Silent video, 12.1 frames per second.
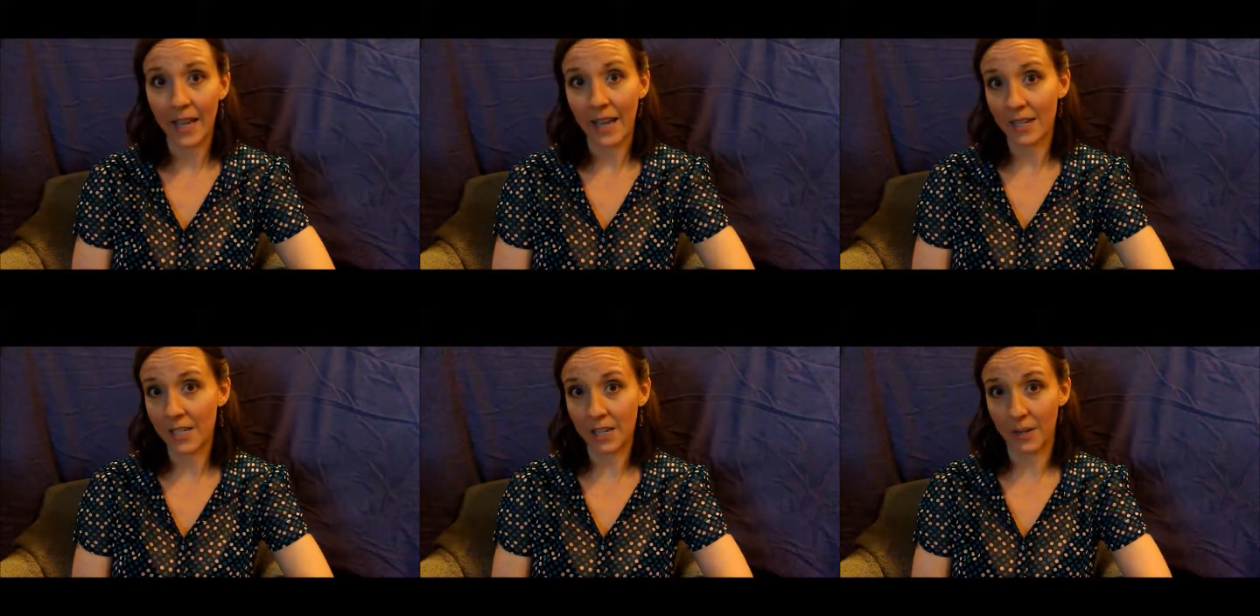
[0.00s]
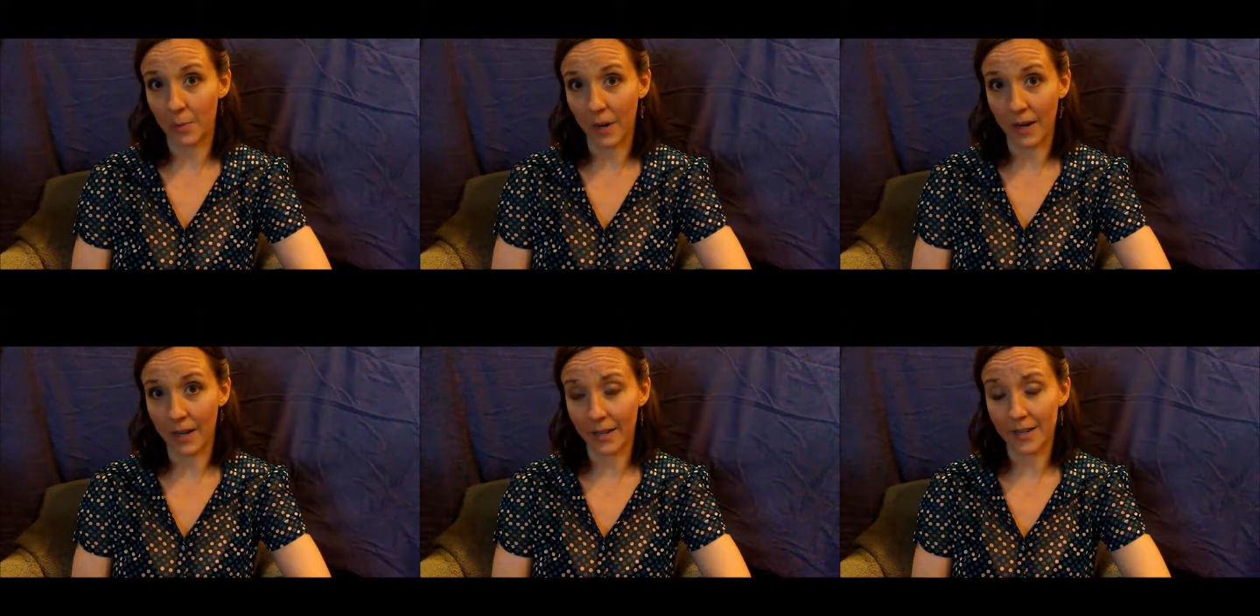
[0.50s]
and dairy
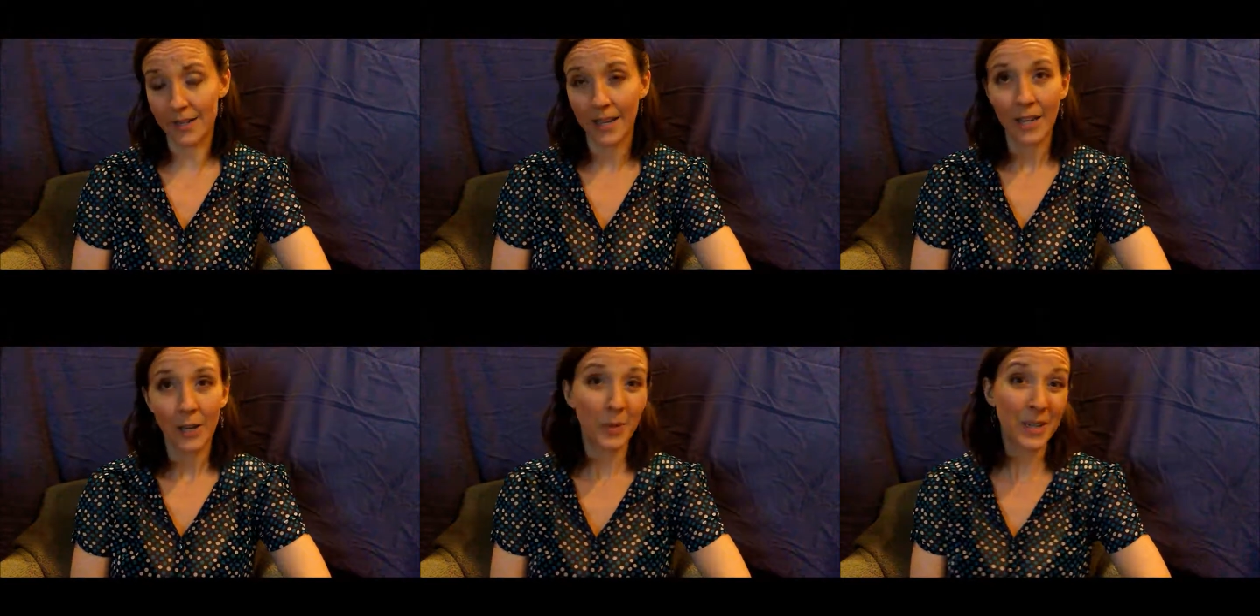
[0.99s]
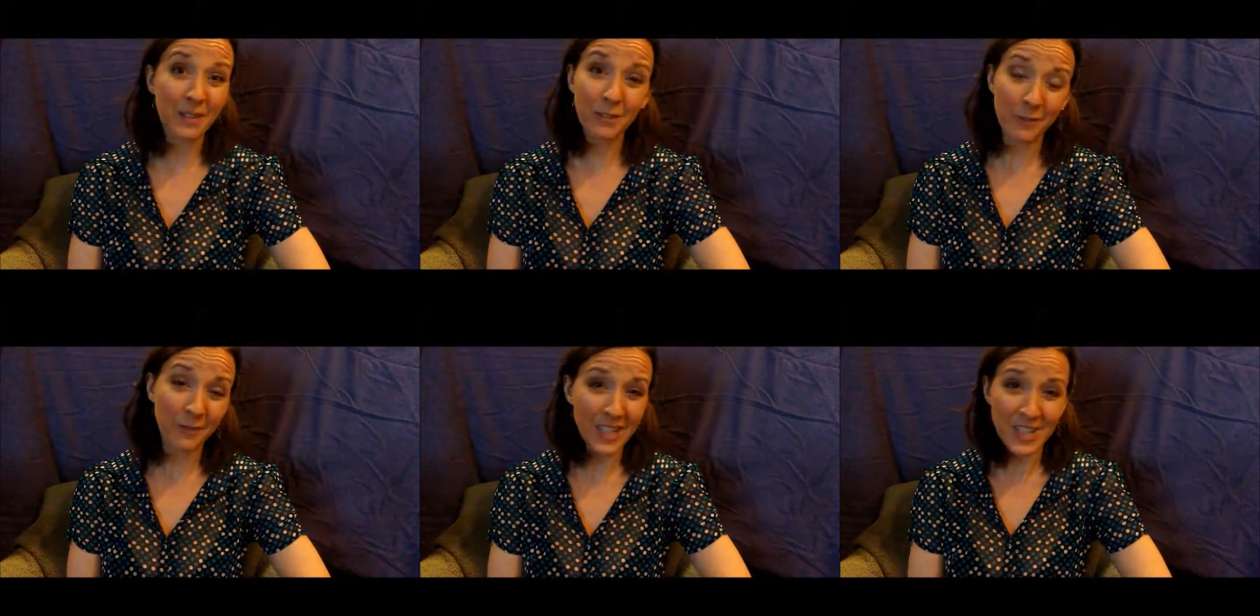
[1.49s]
products, but
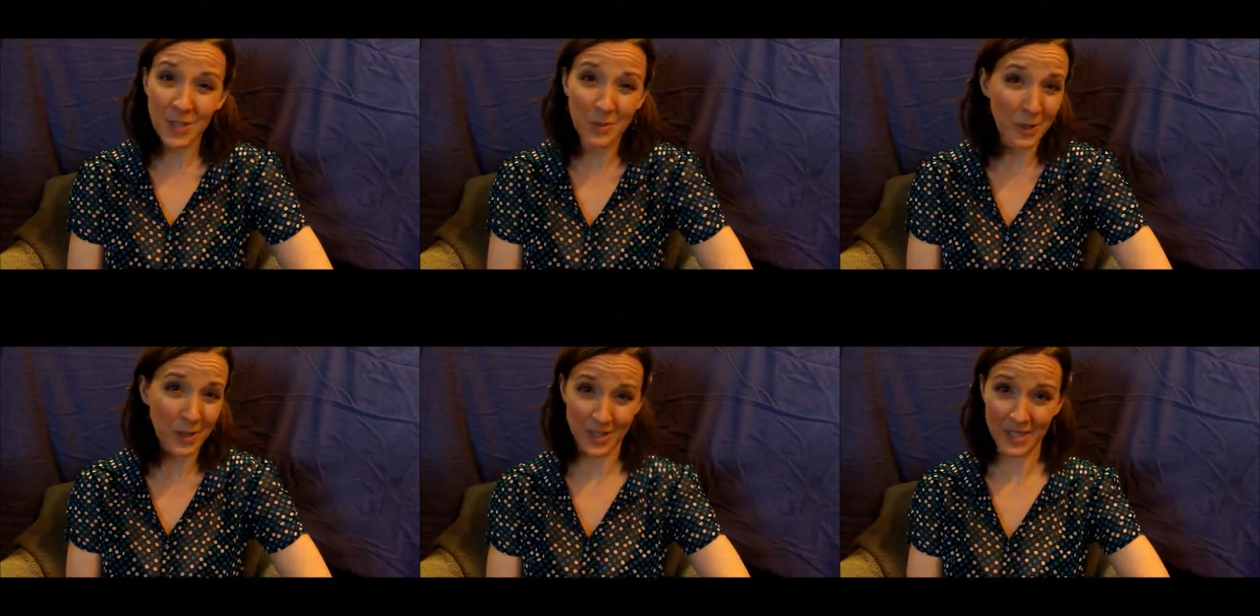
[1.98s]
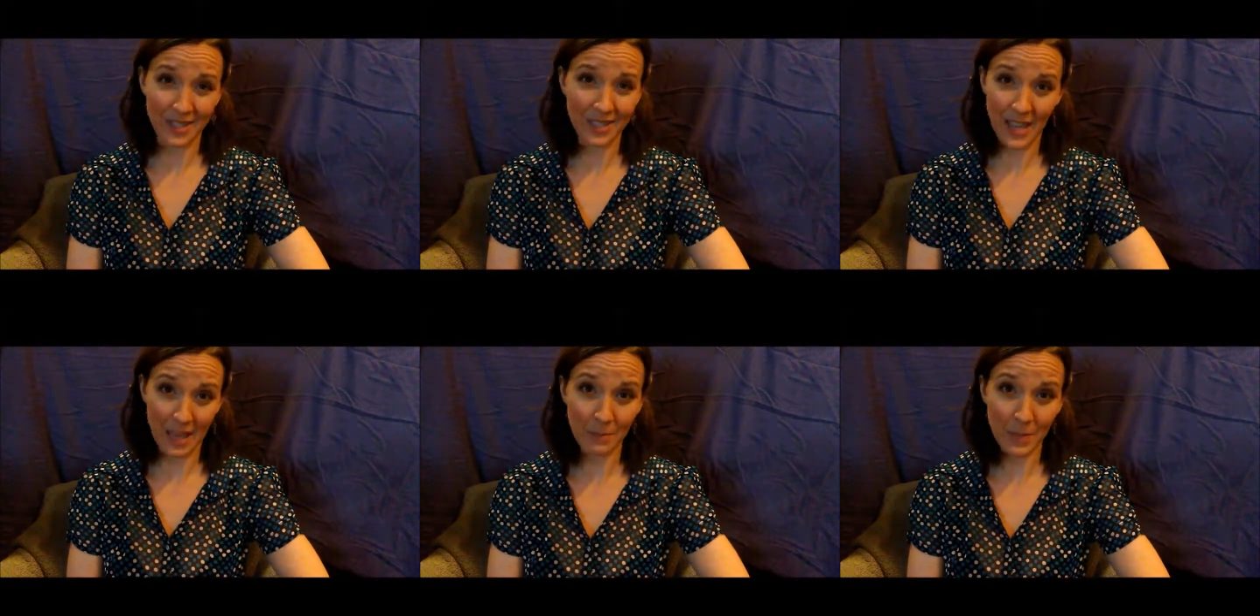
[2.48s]
even vegetables
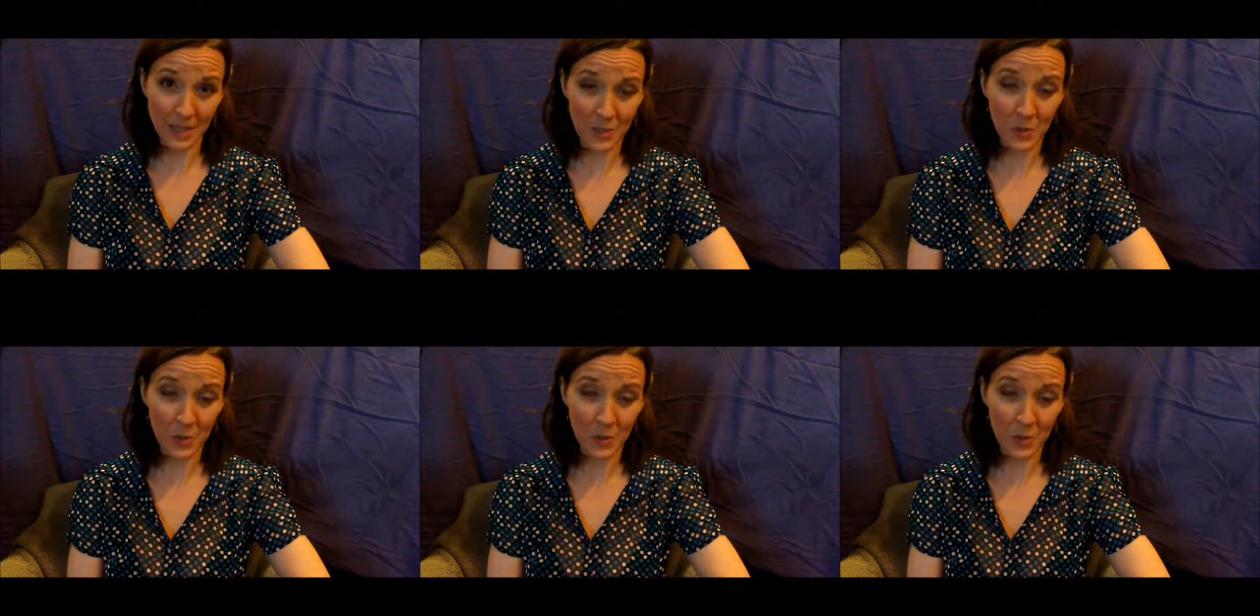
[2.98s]
can be a